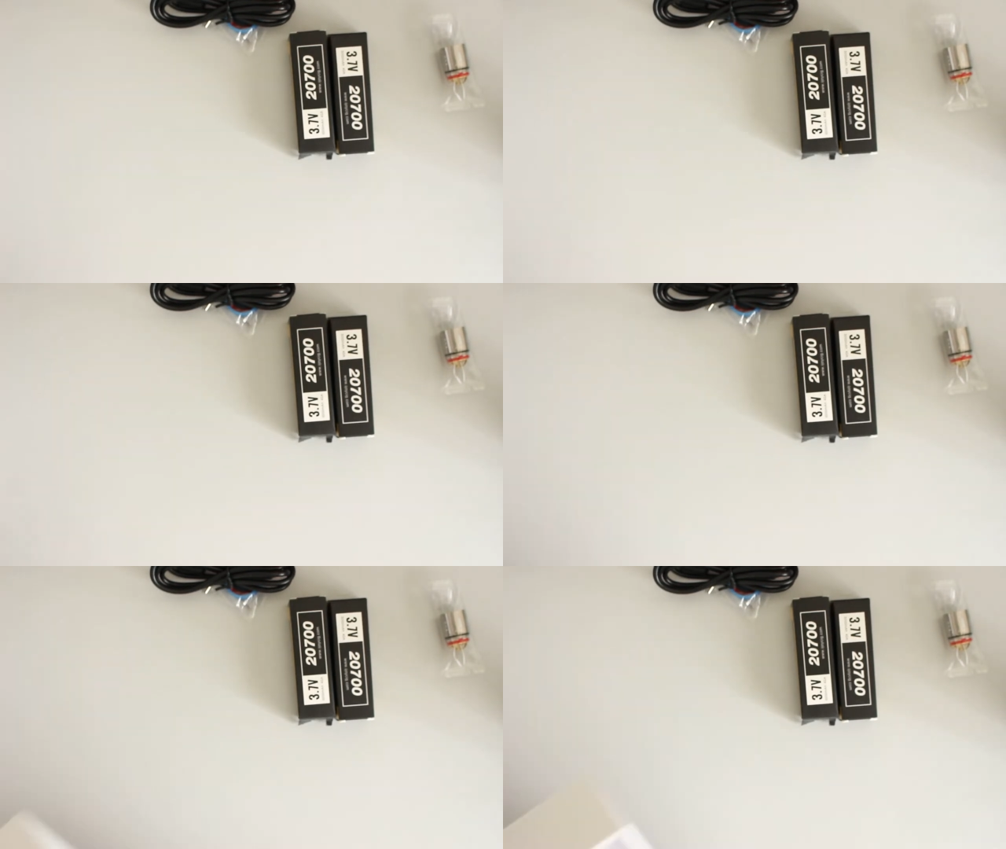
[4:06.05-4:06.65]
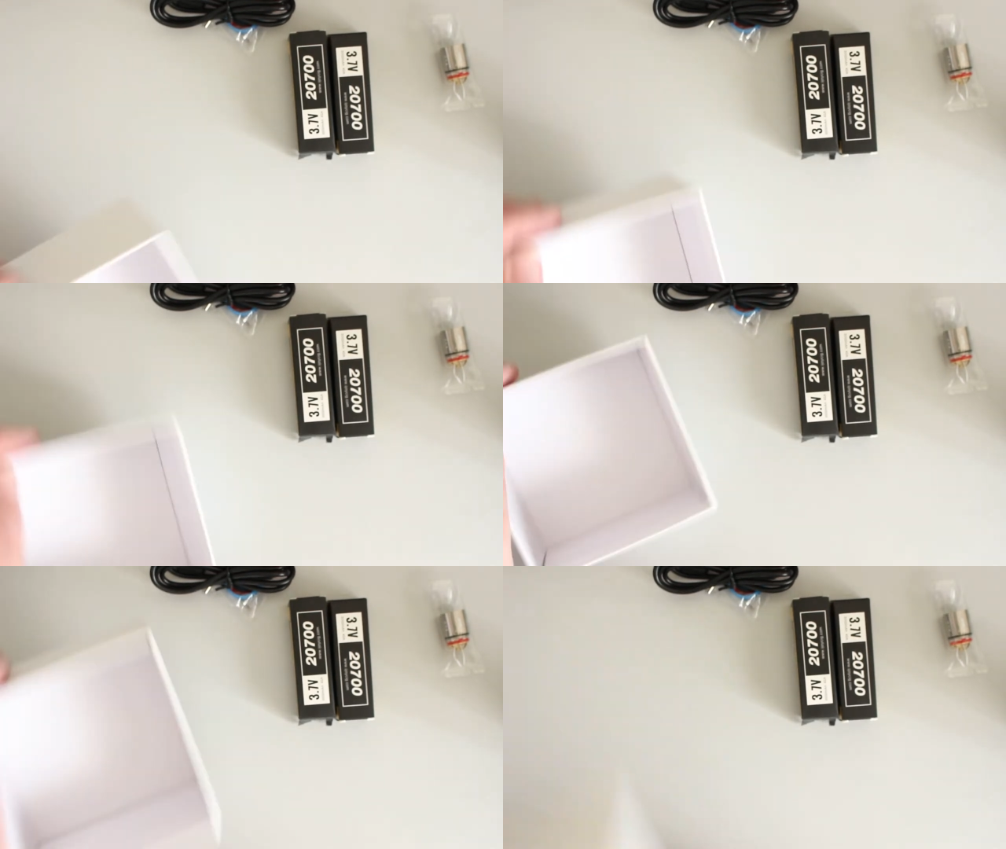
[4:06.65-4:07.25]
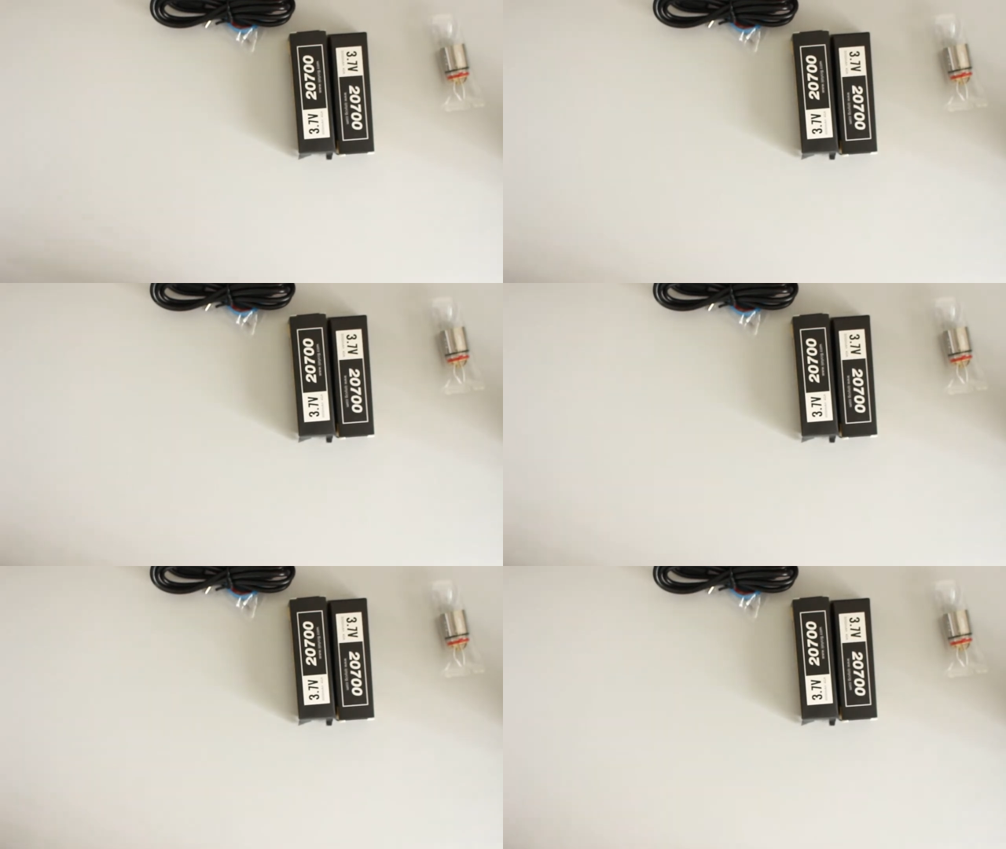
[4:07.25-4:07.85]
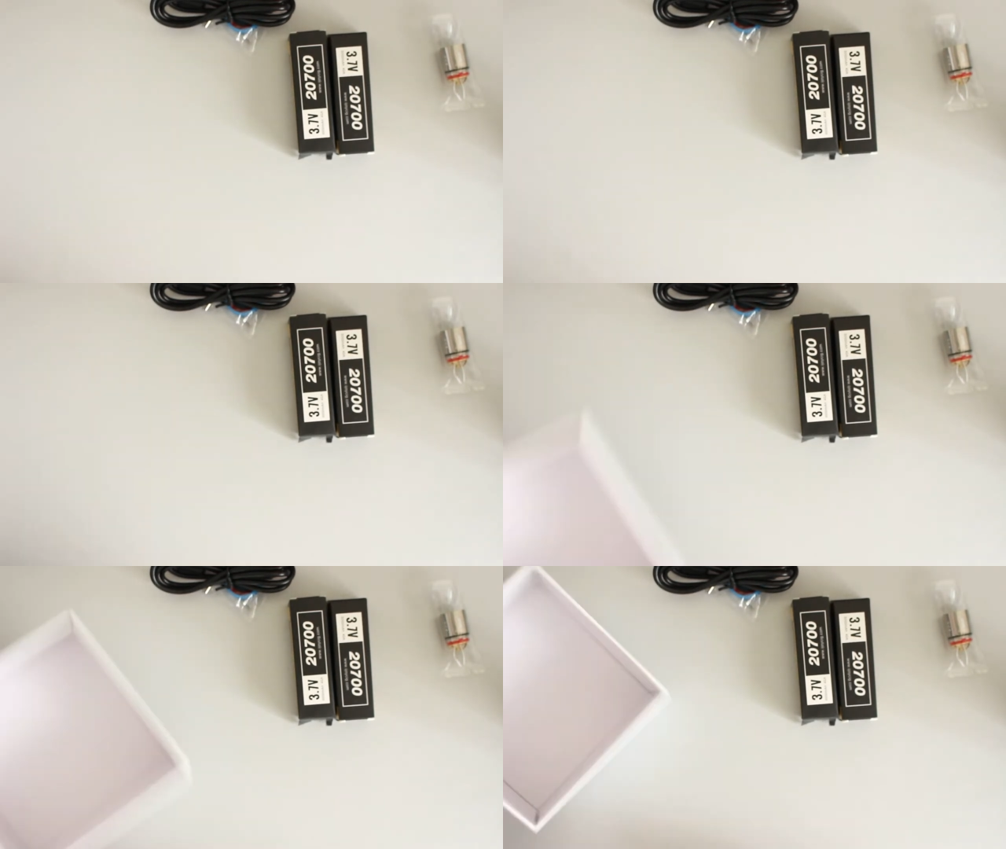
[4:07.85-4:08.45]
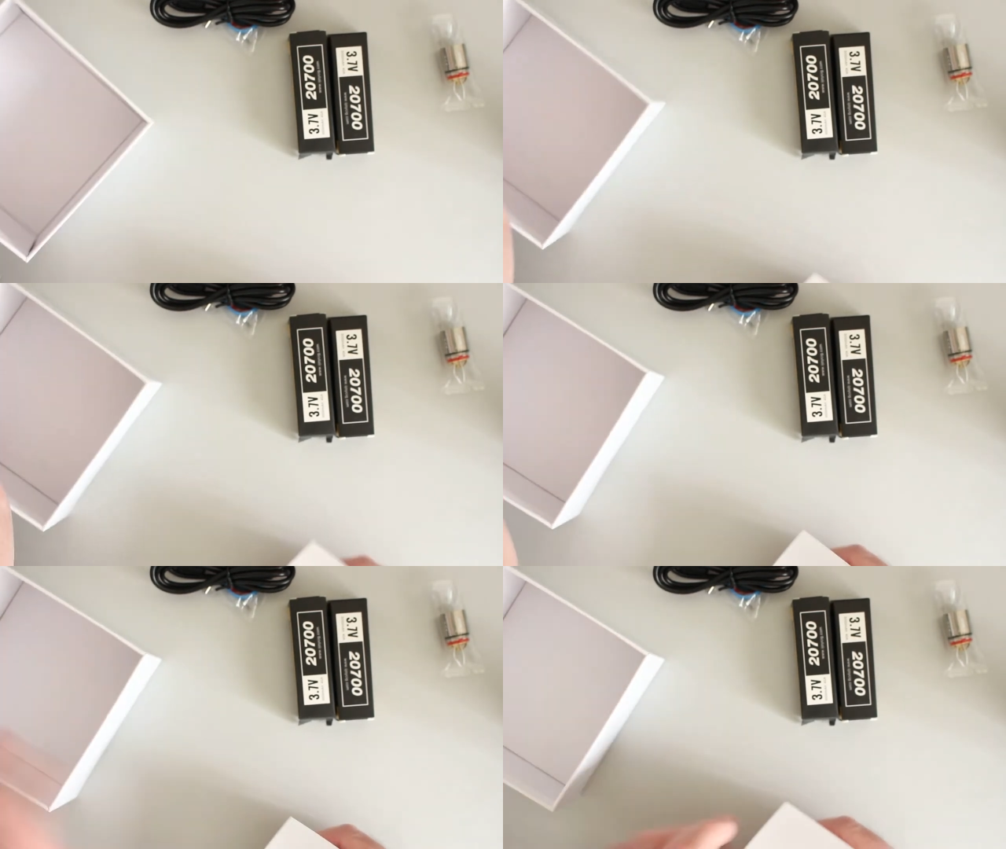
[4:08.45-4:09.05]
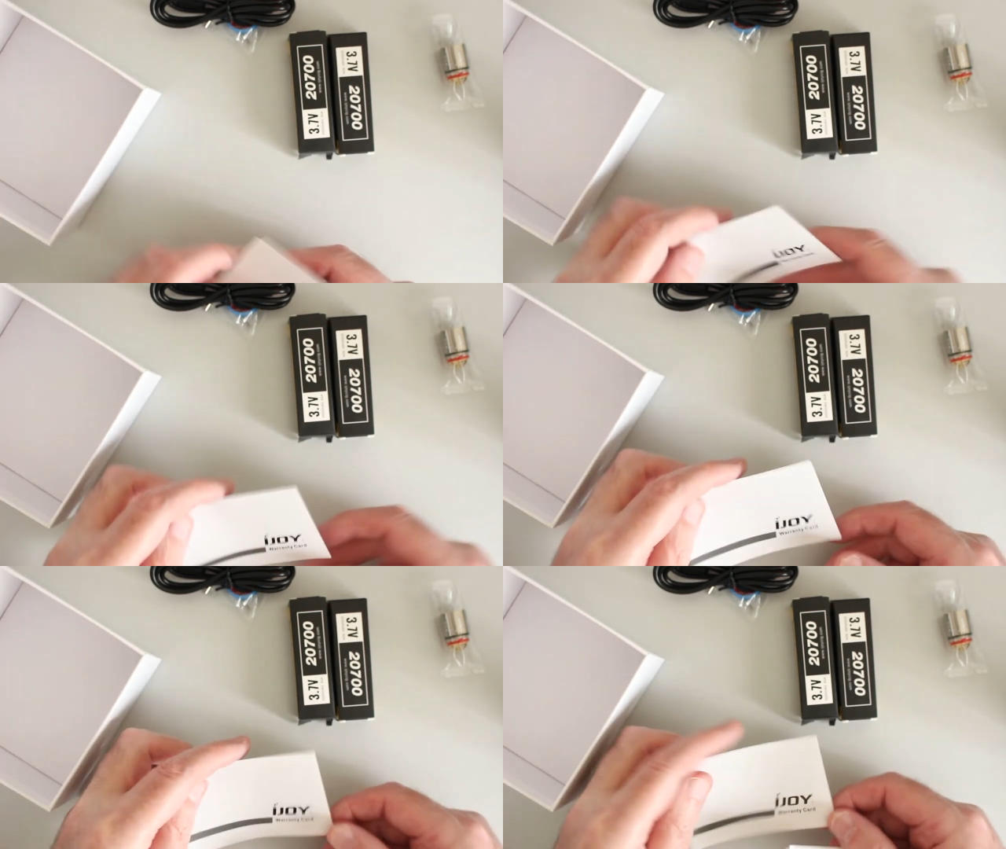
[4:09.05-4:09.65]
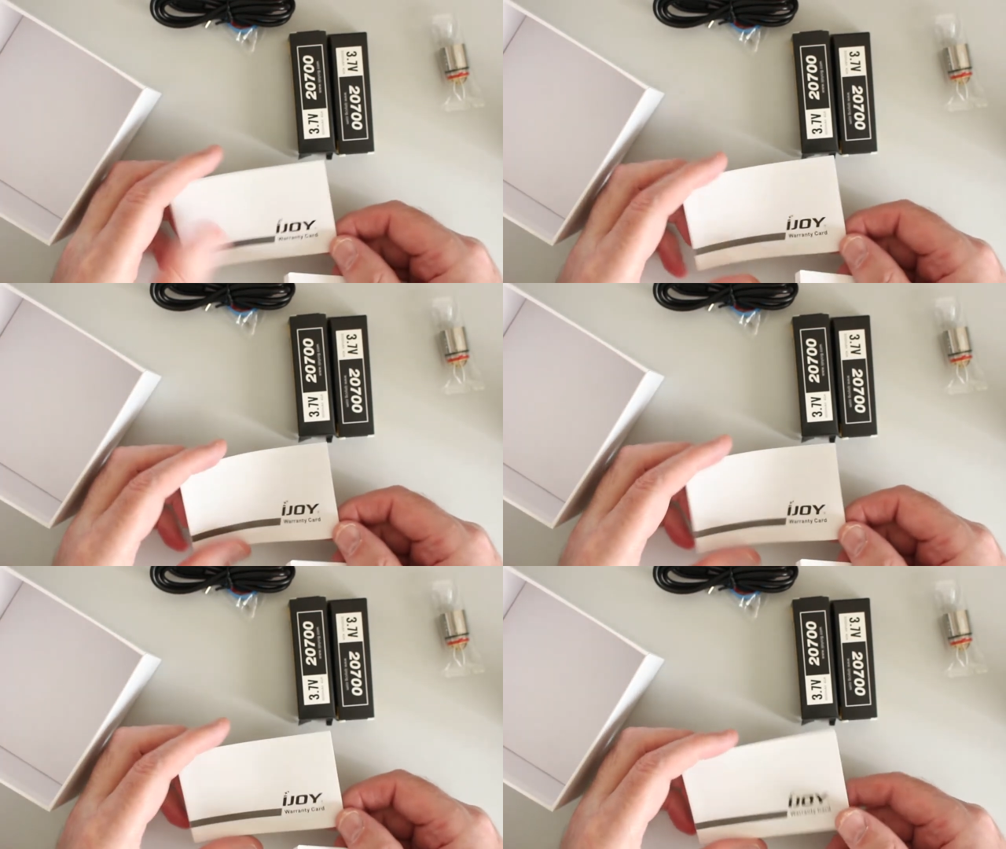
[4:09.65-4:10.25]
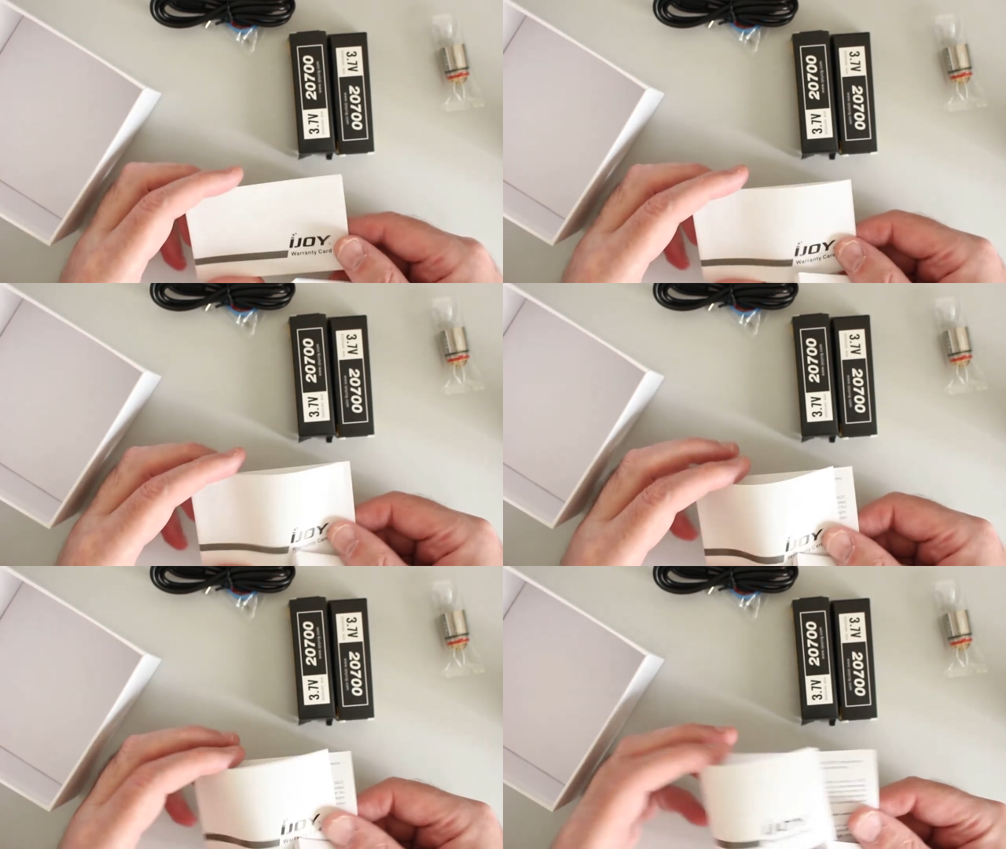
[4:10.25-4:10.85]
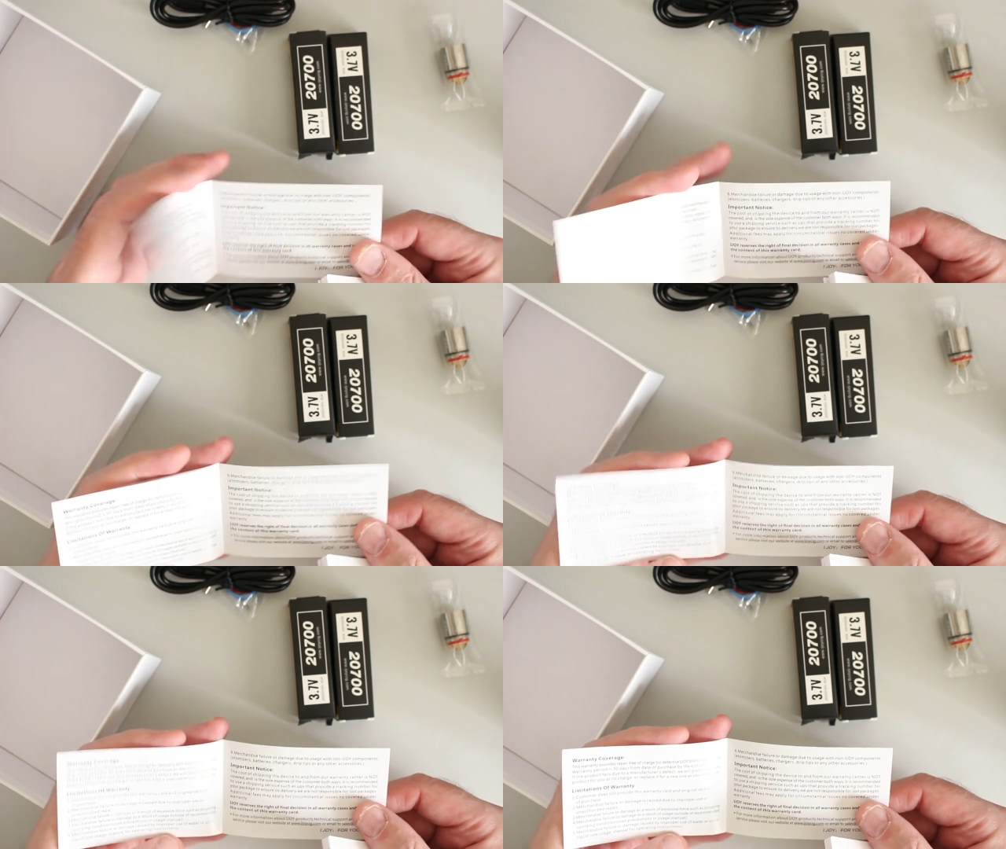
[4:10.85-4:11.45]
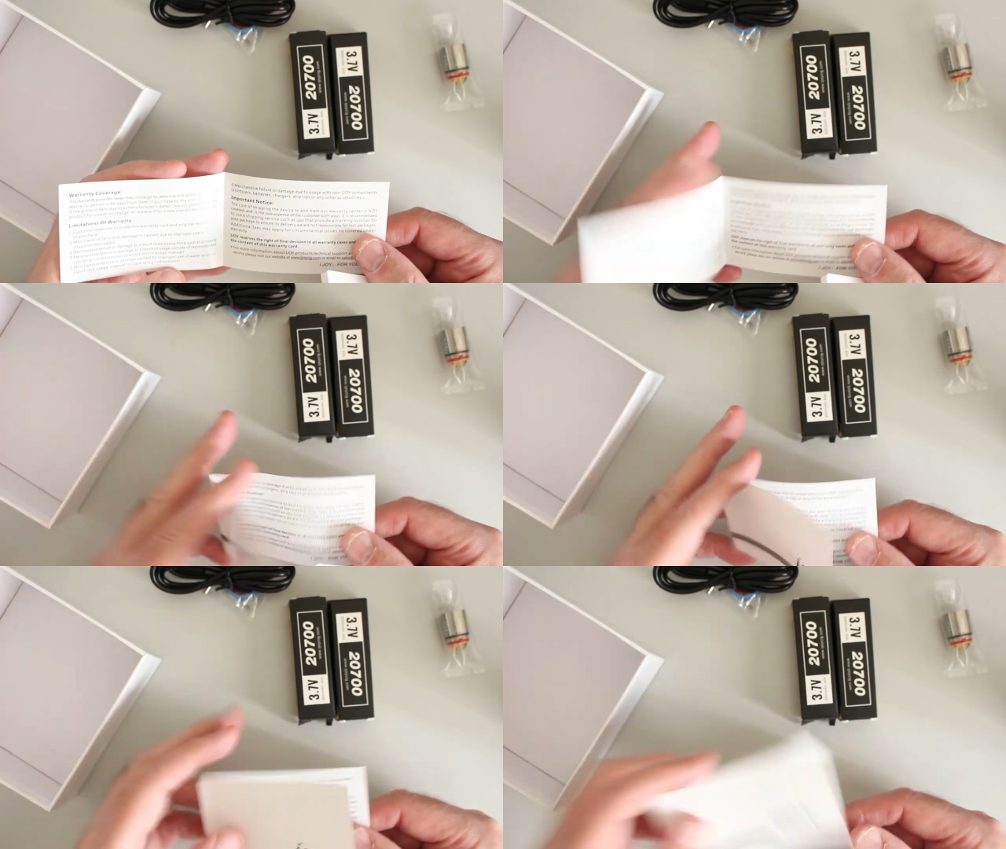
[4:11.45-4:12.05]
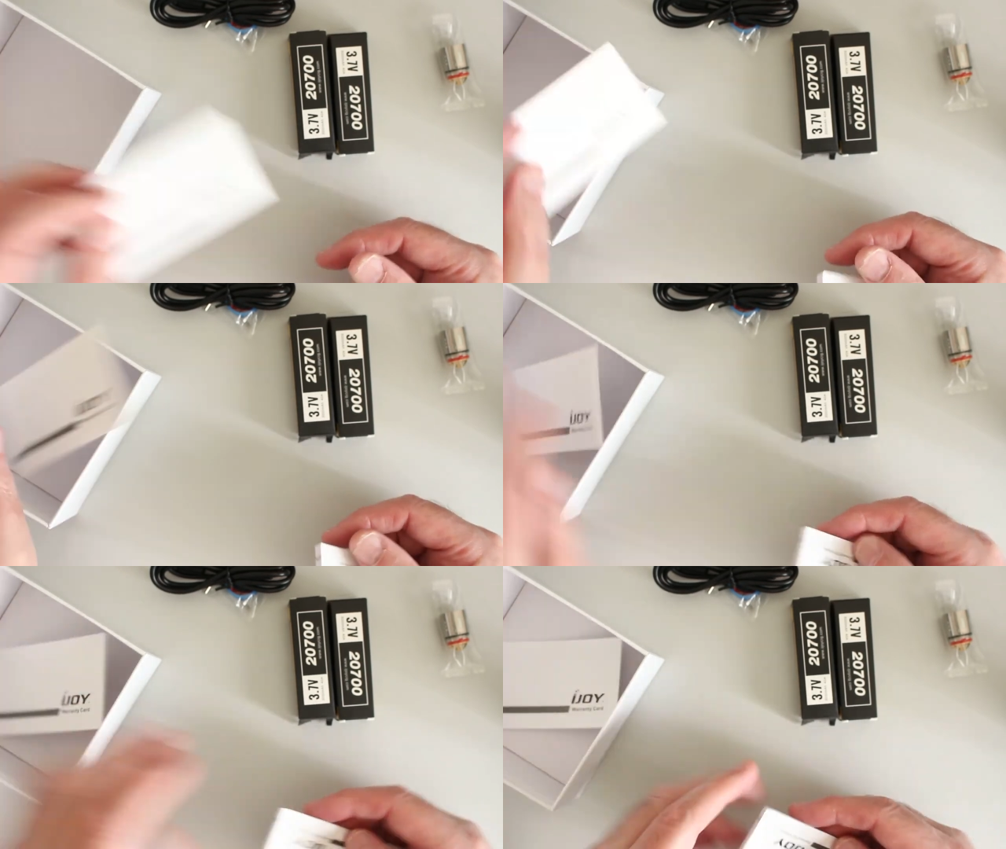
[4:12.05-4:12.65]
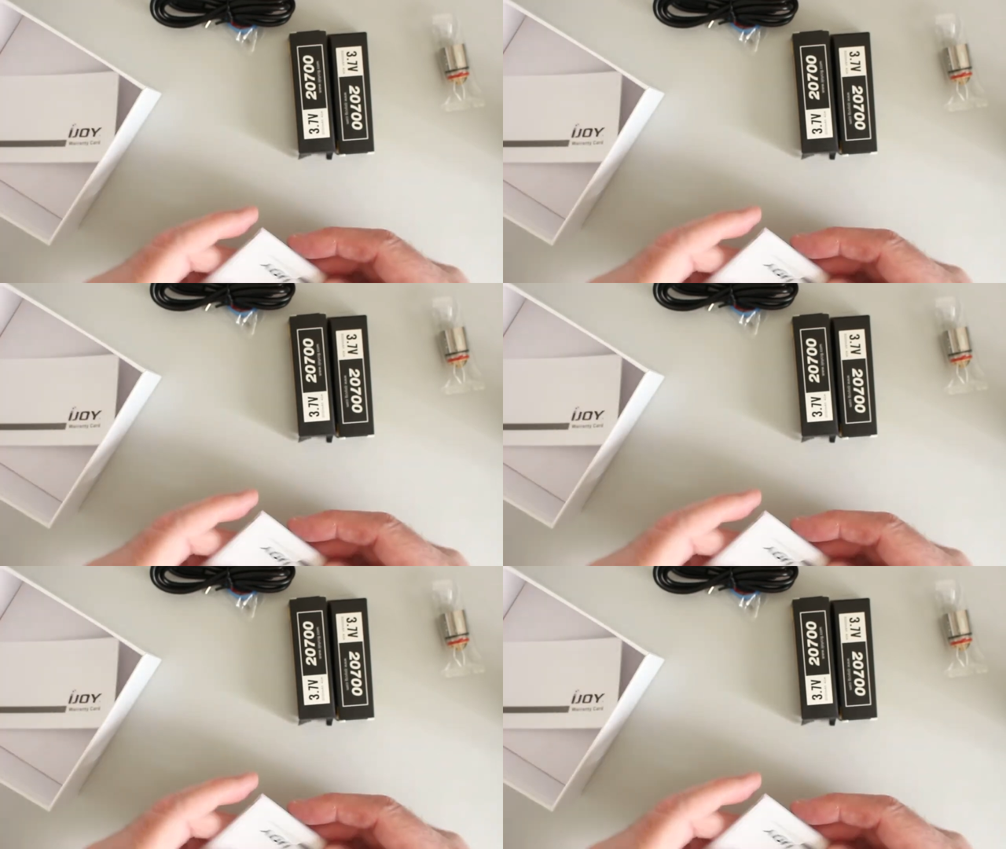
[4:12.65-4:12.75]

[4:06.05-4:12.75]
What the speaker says: No face is visible, so there are no lips to read.